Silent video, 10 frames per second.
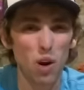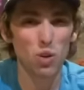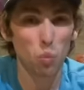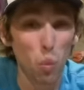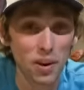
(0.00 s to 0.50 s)

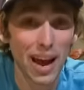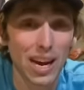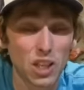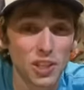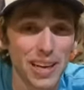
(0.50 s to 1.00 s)
around what it
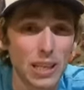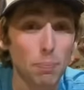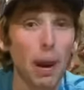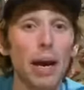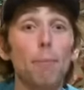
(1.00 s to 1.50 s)
actually
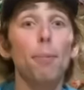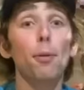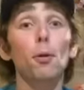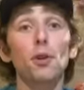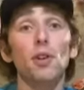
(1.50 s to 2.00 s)
is, but I
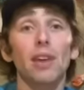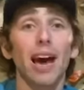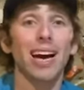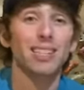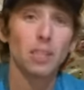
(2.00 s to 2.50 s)
implore you
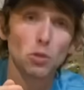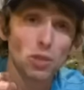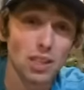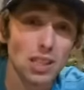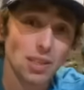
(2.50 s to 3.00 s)
guys to
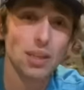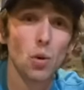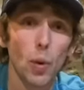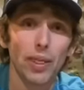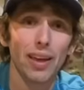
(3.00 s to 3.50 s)
really
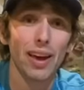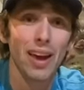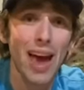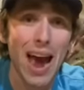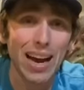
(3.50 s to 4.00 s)
stick with
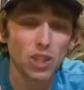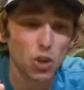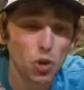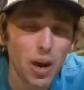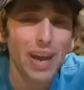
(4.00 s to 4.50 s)
it and
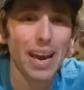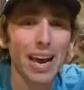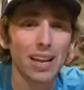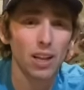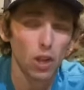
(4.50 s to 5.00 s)
try
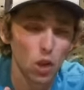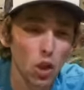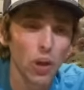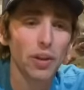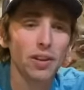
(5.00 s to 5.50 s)
and
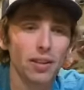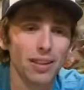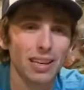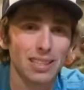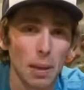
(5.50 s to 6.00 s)
learn
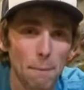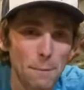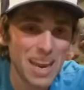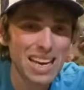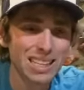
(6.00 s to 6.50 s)
this
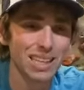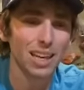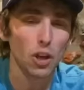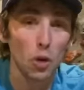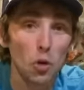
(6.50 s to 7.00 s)

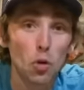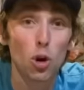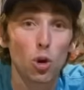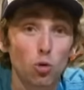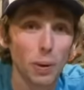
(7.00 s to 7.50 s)
amazing
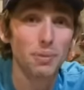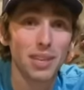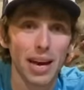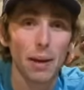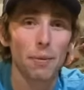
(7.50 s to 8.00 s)
new grip
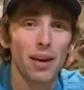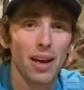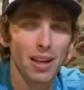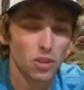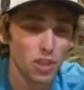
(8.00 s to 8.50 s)
type
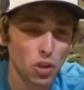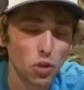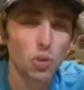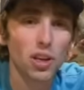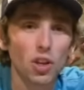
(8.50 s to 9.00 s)
so that
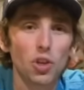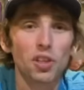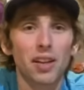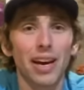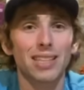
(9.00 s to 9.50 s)
you can
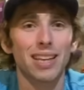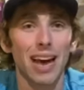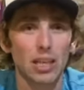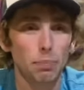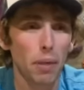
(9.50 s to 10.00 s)
utilize
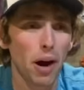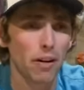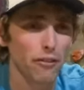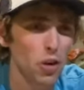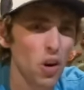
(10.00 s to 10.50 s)
it as
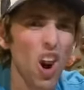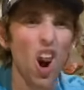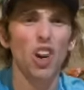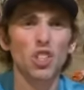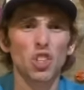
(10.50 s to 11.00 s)
part of your
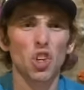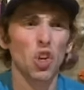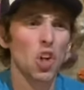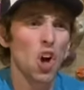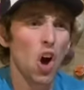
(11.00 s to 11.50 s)

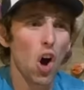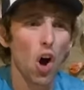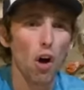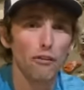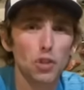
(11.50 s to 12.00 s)
arsenal
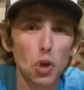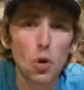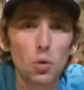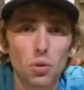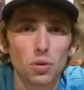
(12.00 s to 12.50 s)
of
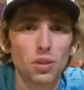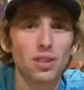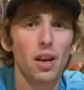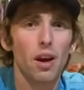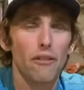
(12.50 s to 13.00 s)

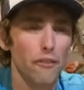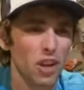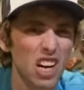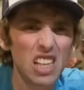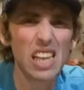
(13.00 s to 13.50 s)
tools
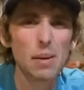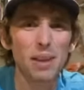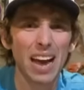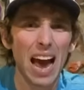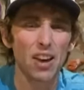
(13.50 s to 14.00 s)
for
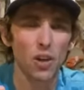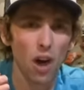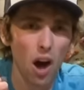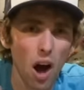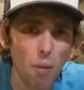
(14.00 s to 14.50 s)
climbing at
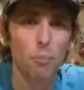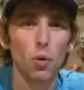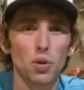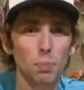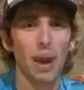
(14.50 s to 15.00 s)
your
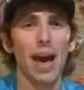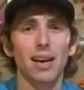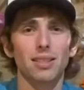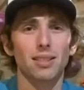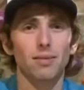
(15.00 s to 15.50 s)
utmost
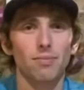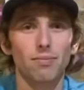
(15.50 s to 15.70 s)
best.